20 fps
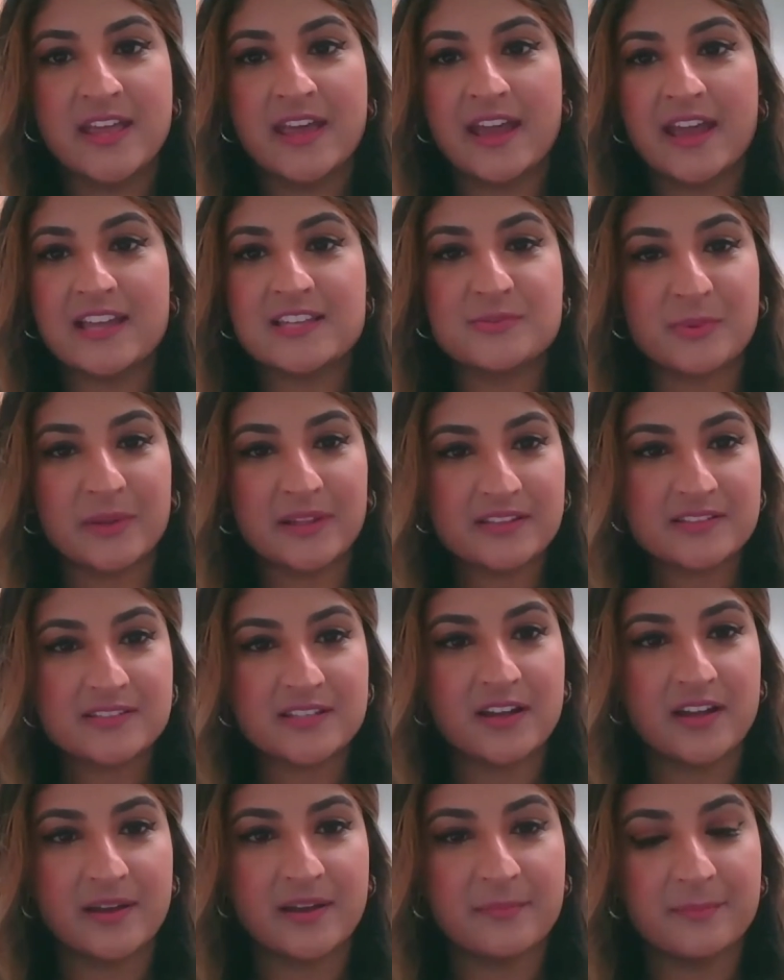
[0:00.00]
as well as
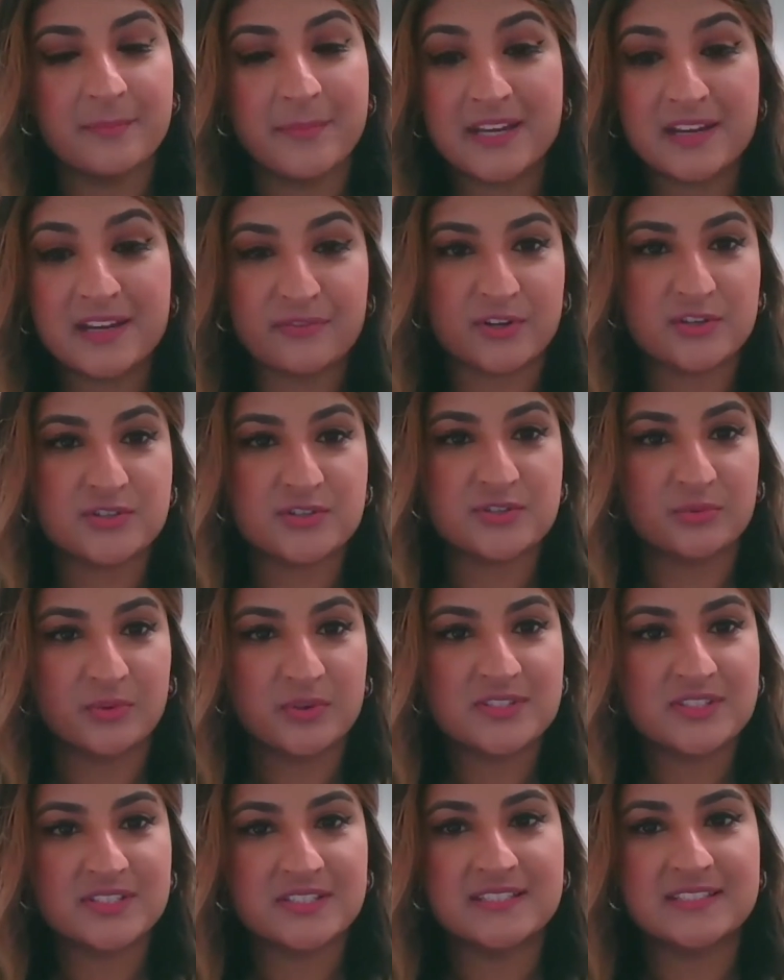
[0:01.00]
many of our
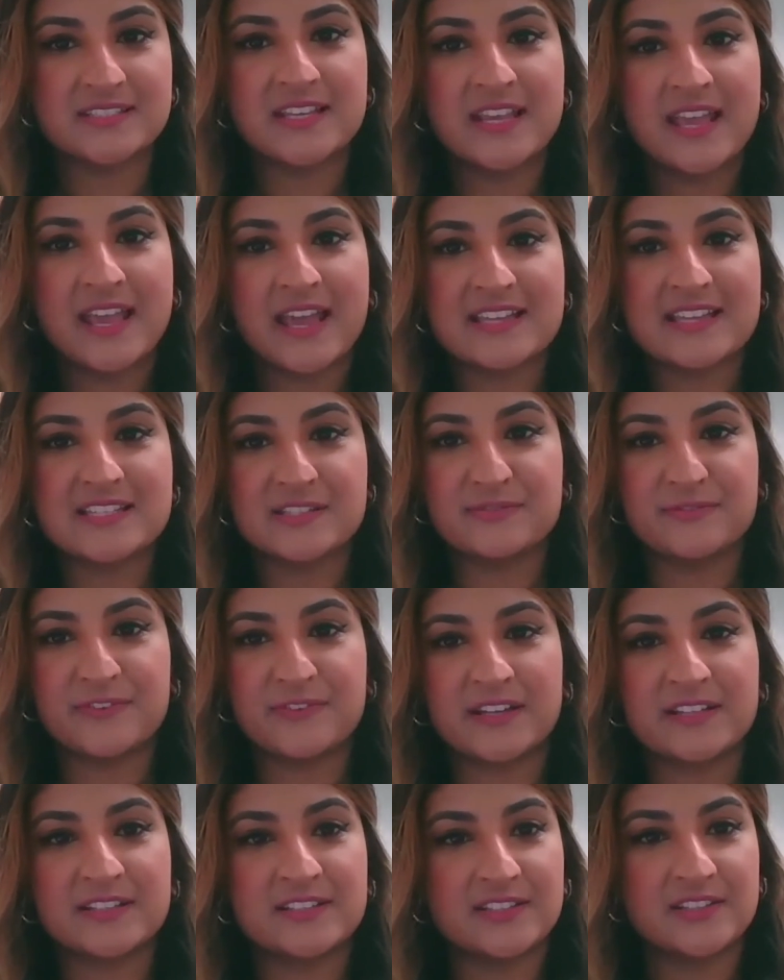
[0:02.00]
sources, has
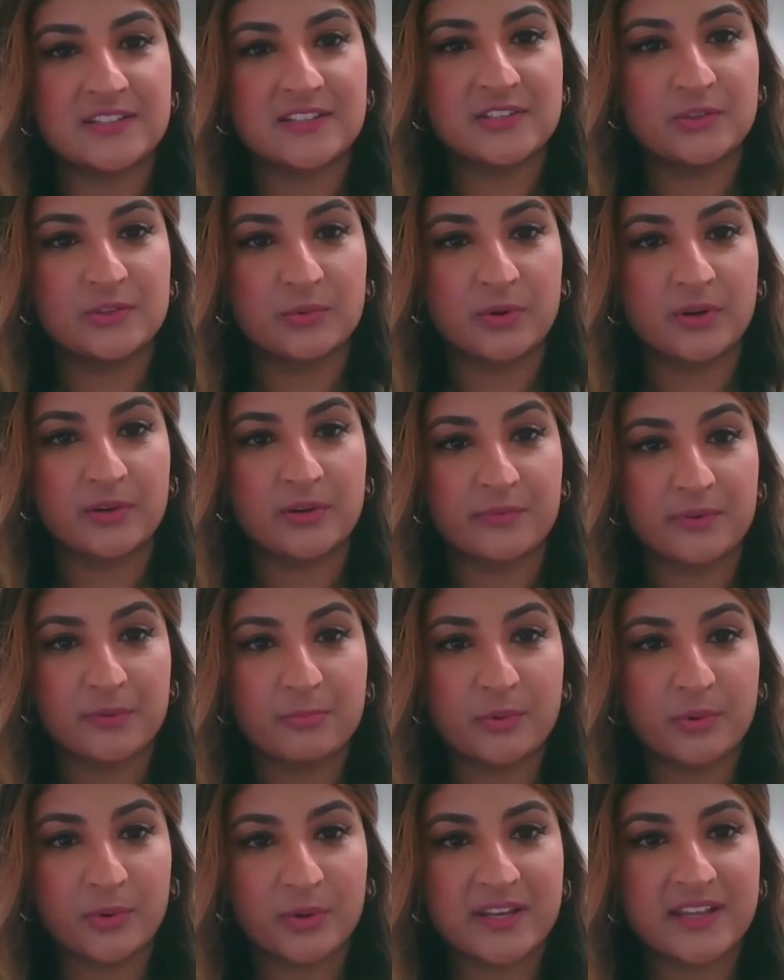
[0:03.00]
affected your
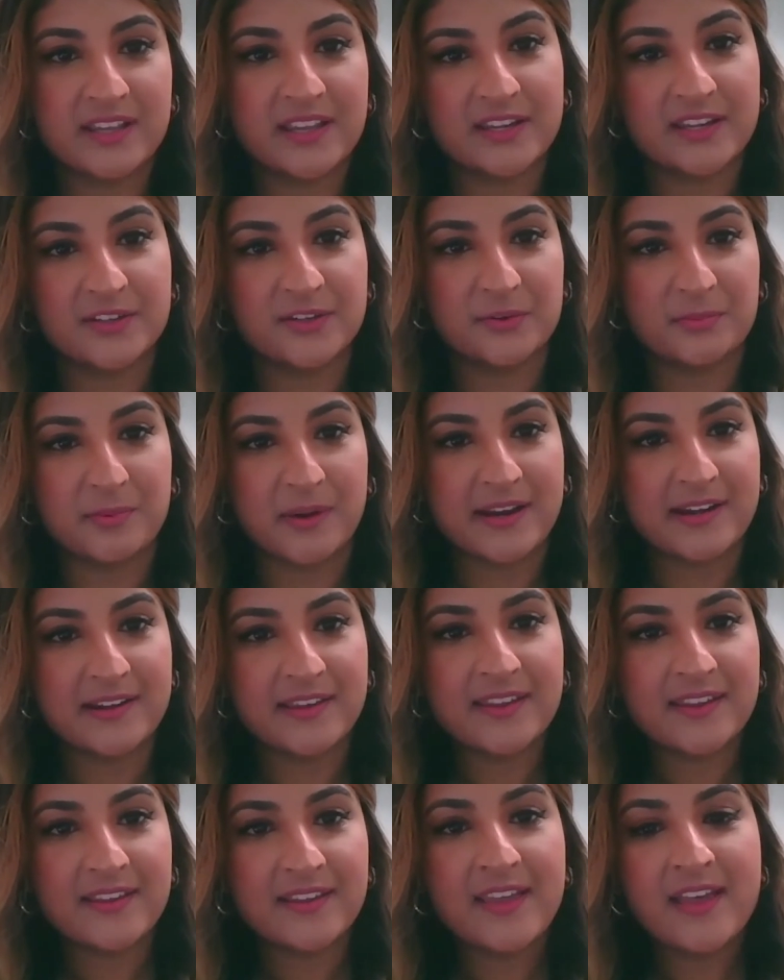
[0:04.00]
reporting and your
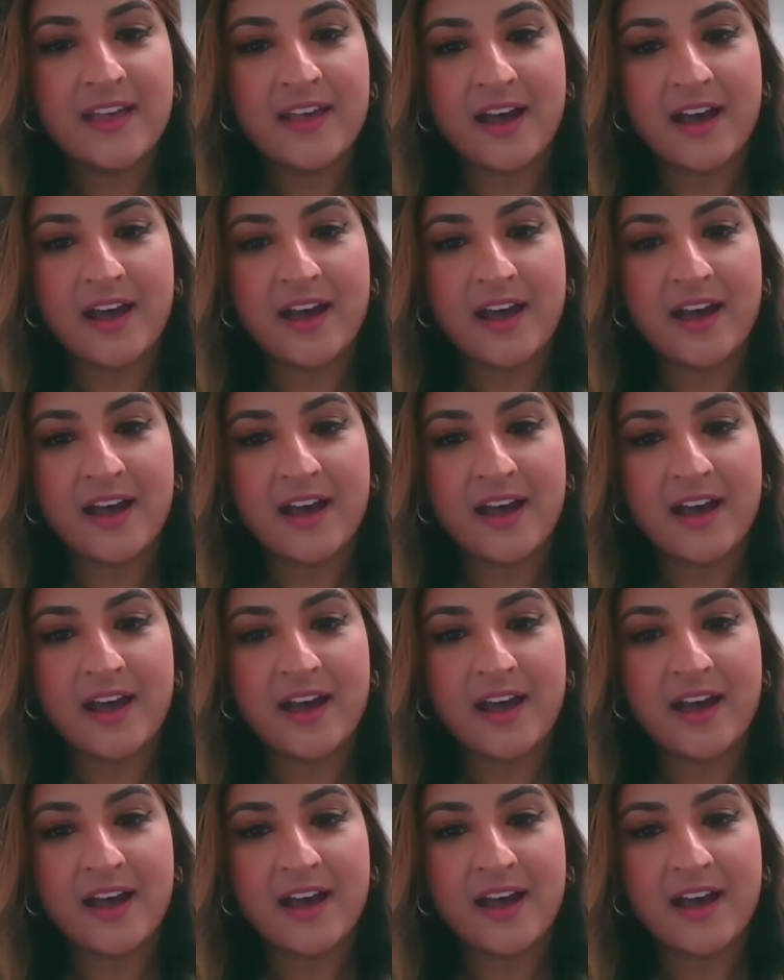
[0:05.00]
writing.